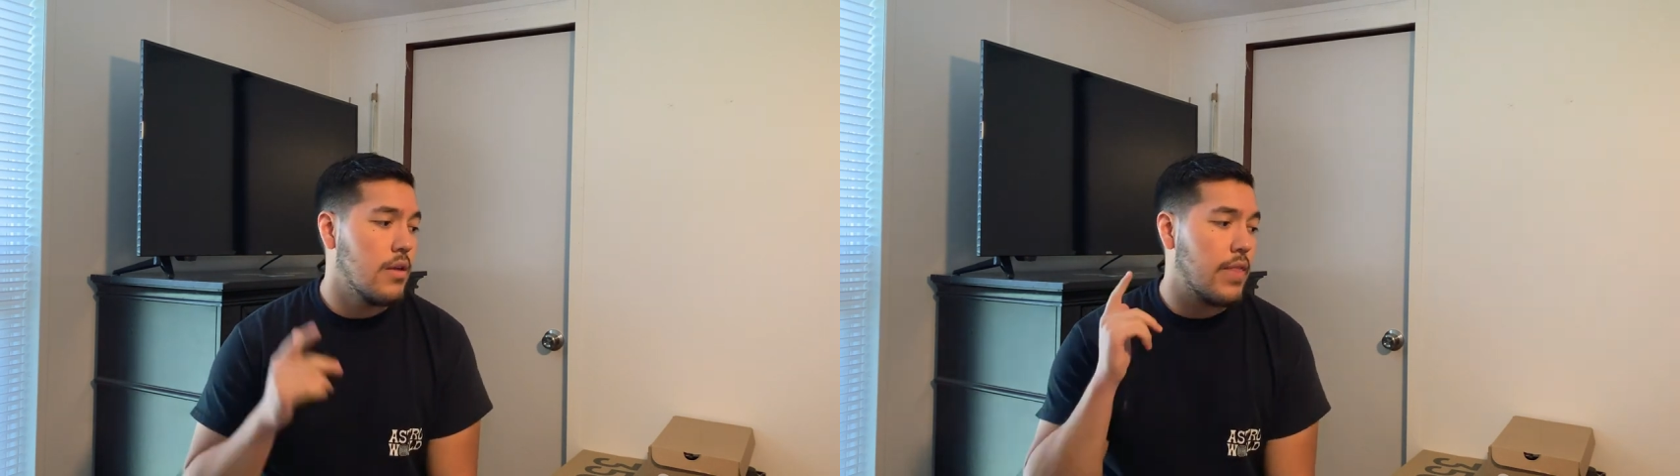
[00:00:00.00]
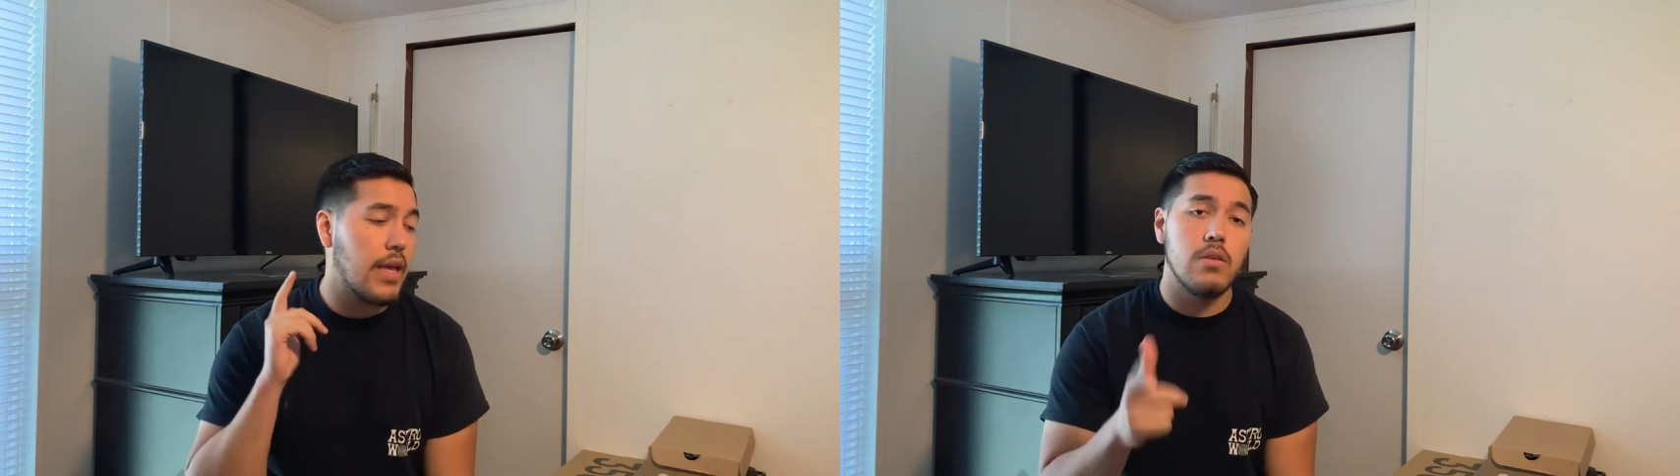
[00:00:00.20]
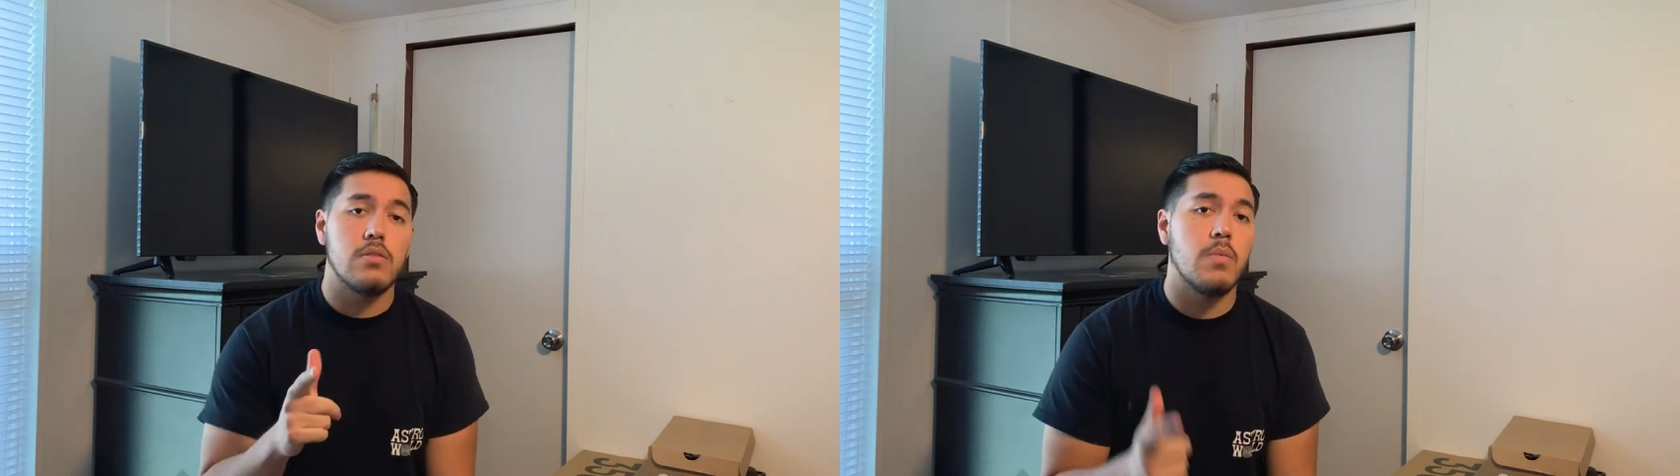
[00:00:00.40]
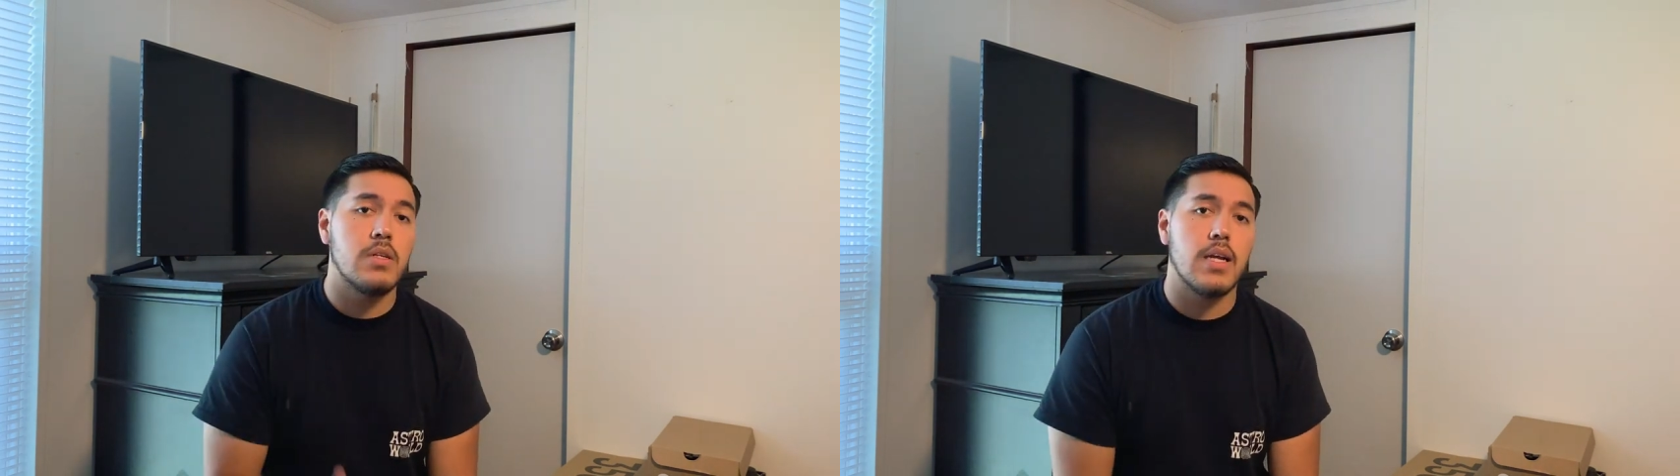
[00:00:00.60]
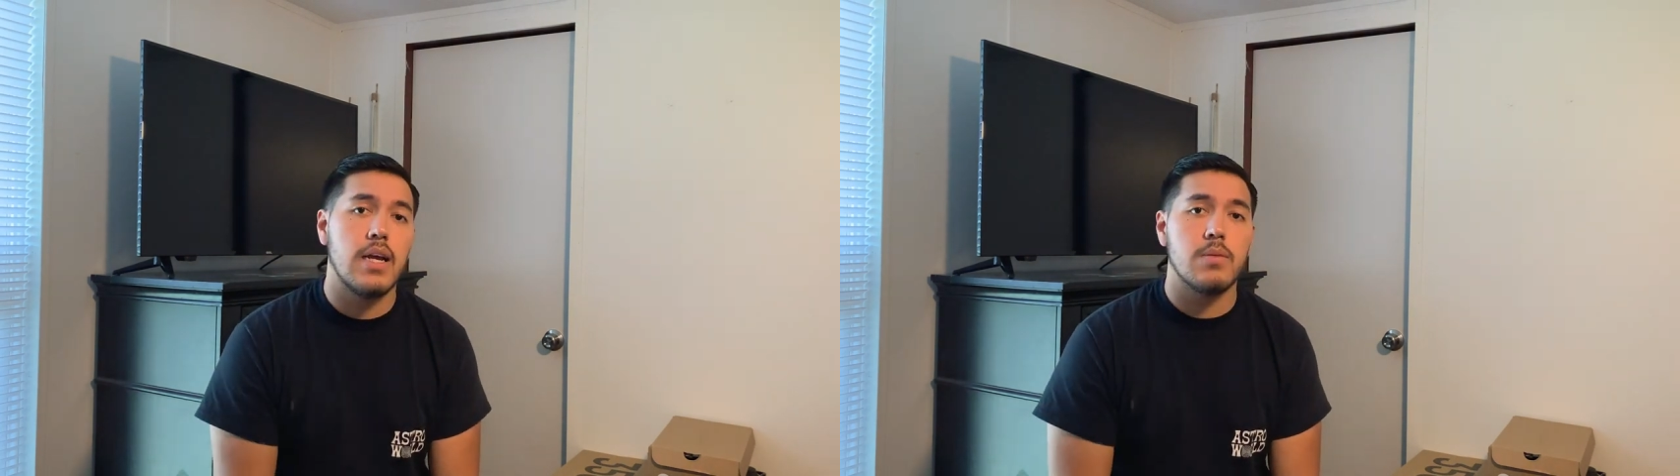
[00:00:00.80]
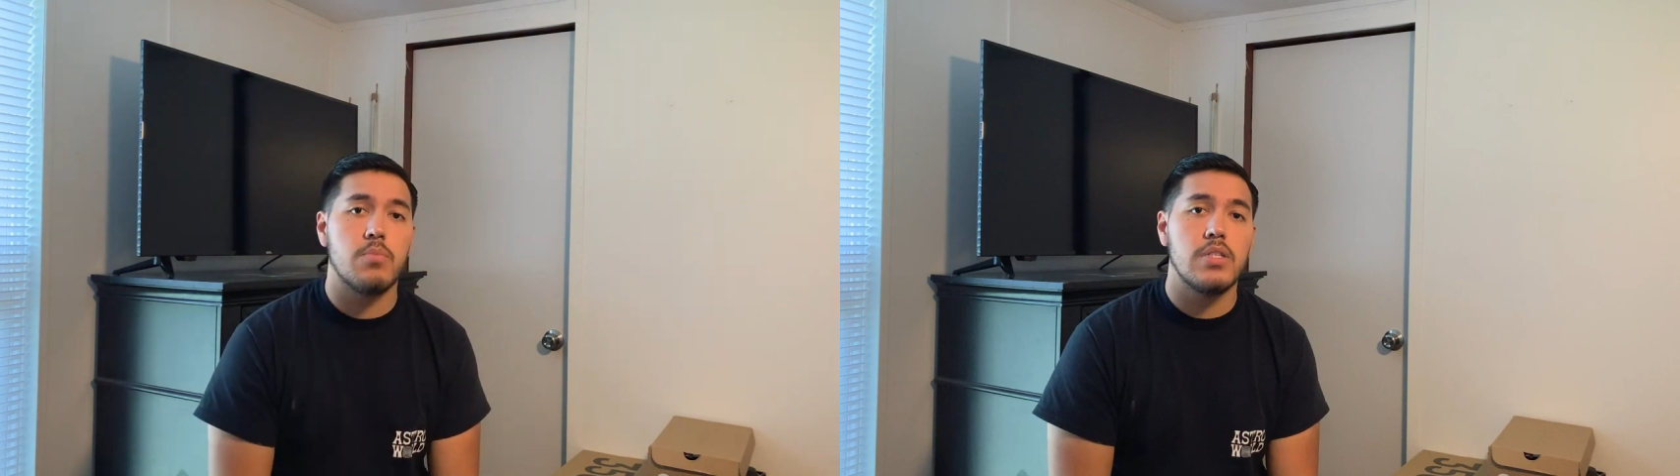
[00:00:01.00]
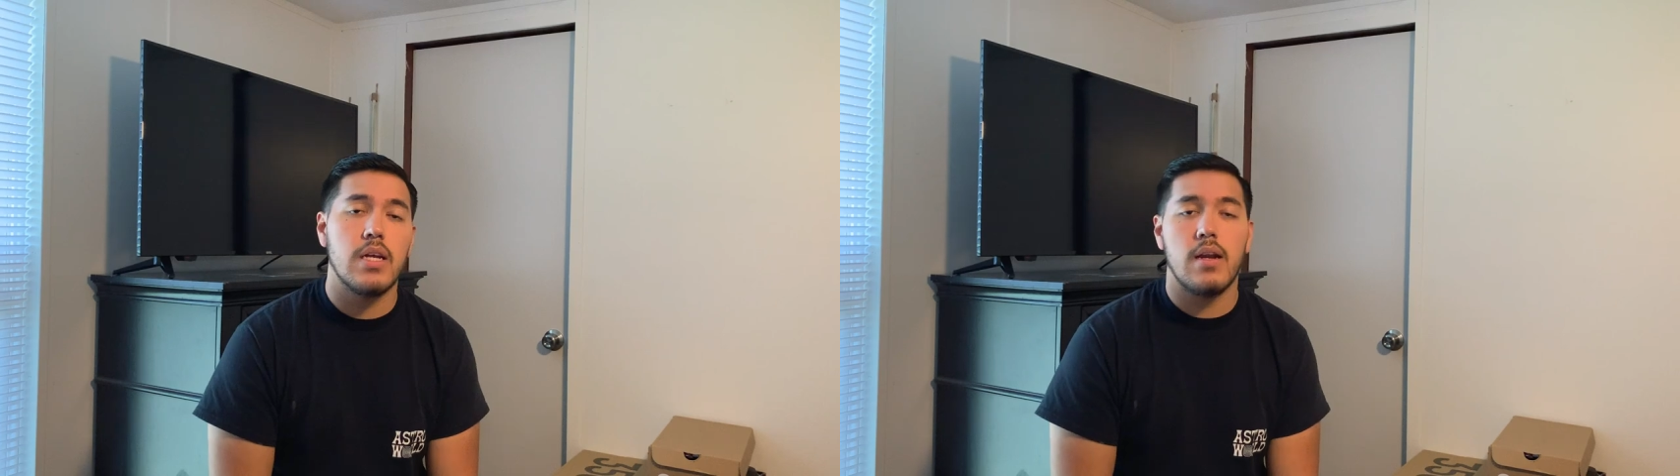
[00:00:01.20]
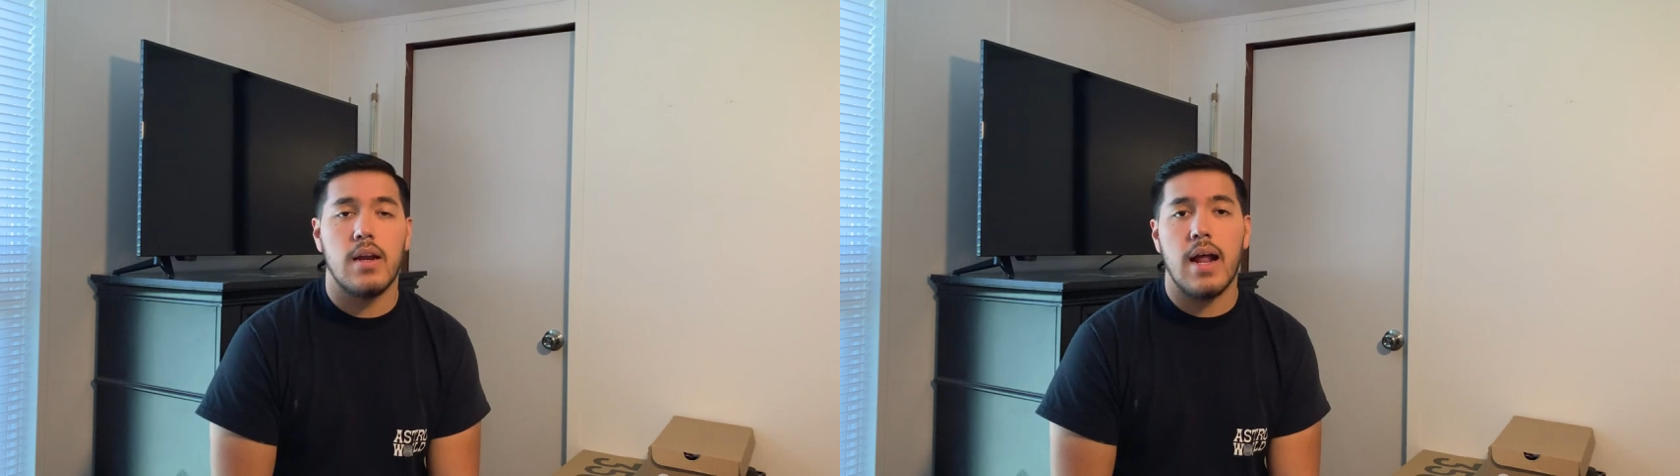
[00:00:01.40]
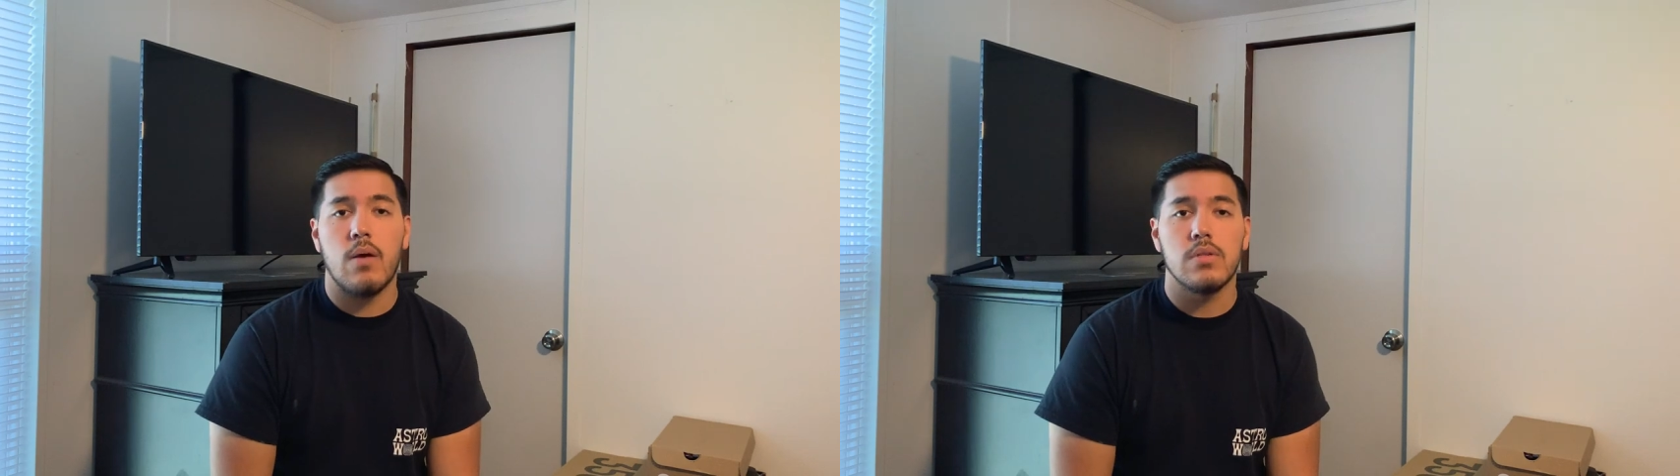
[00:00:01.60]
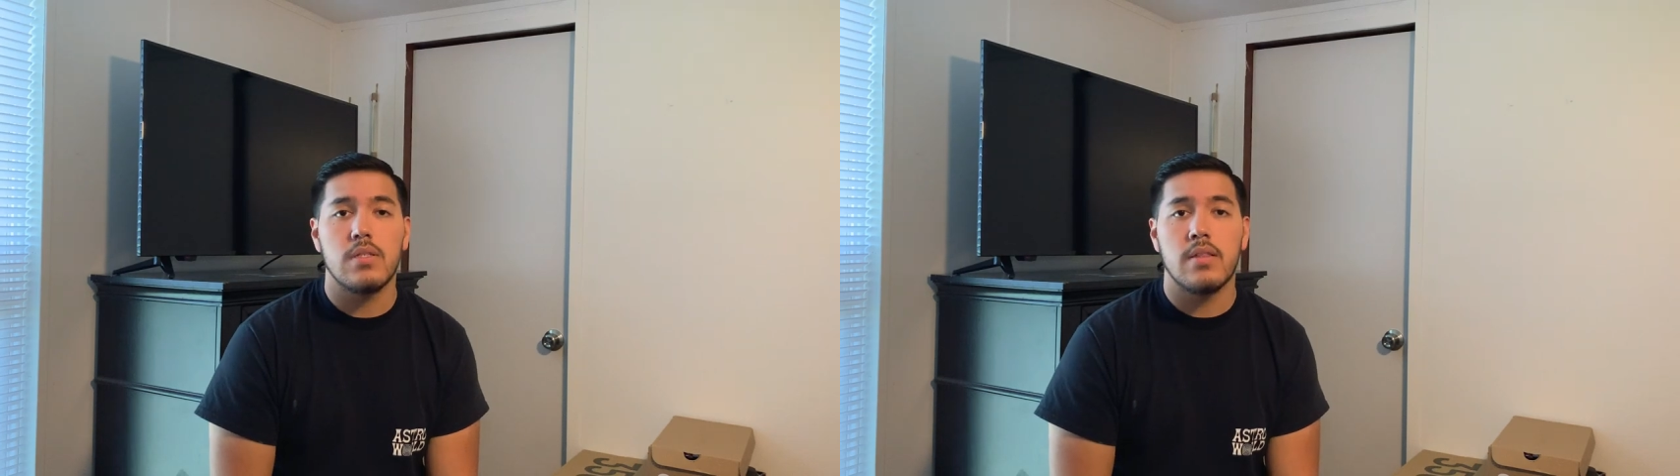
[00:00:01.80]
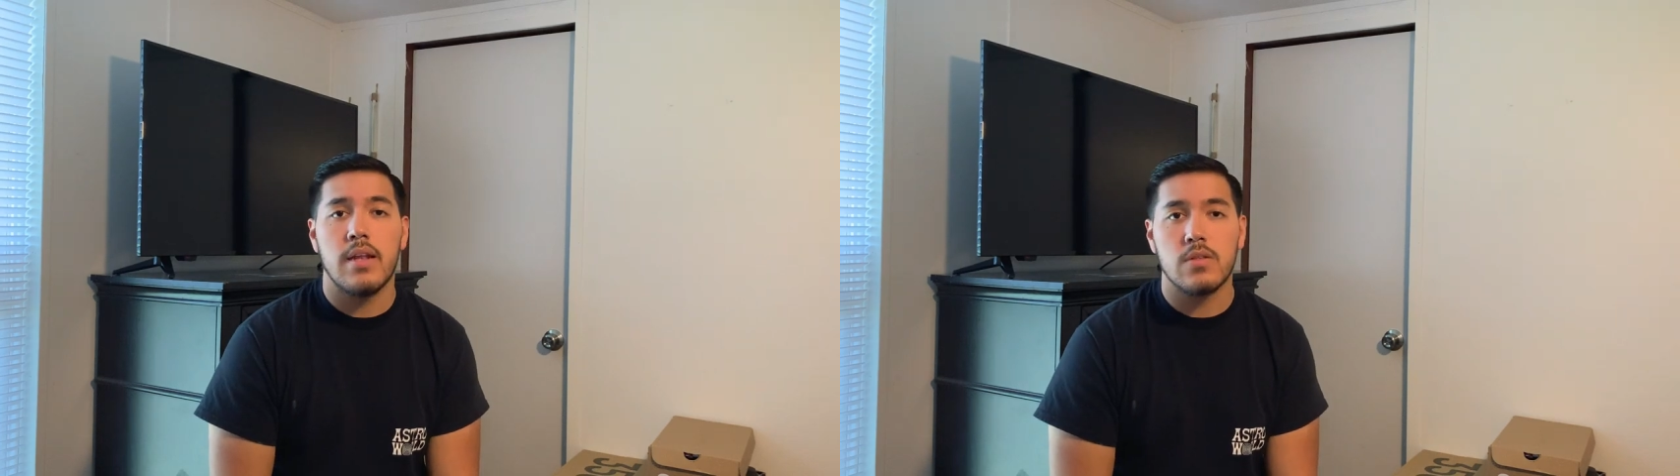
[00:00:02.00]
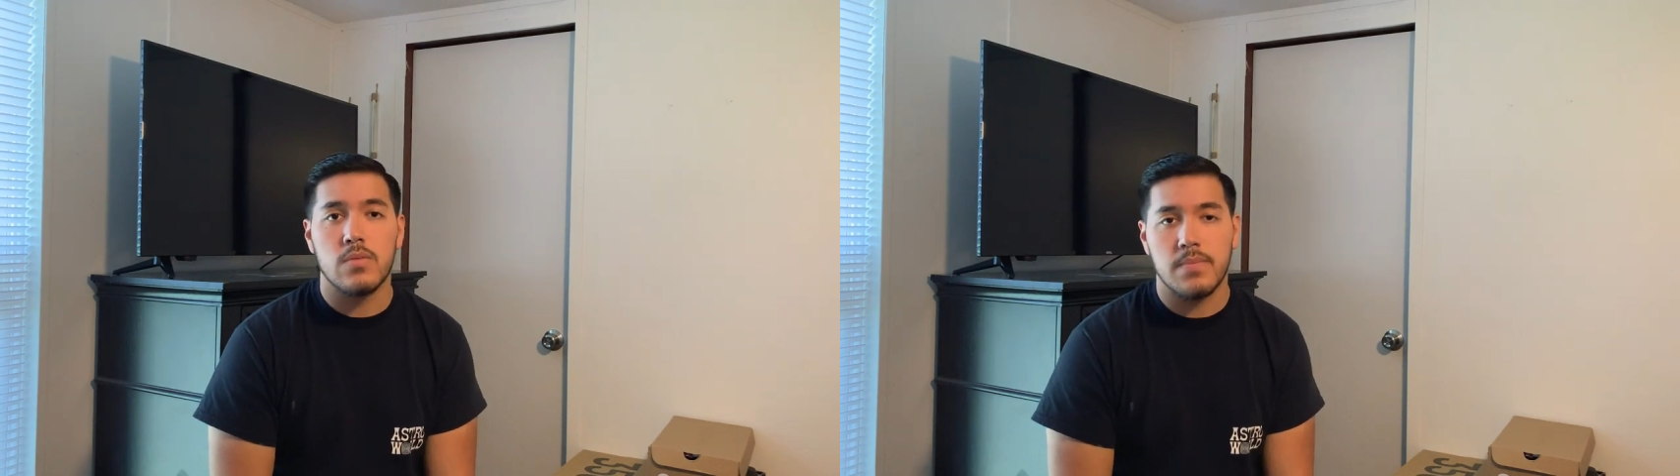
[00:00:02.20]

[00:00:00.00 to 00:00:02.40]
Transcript: Thank you so much guys, appreciate it, and I will see you in the next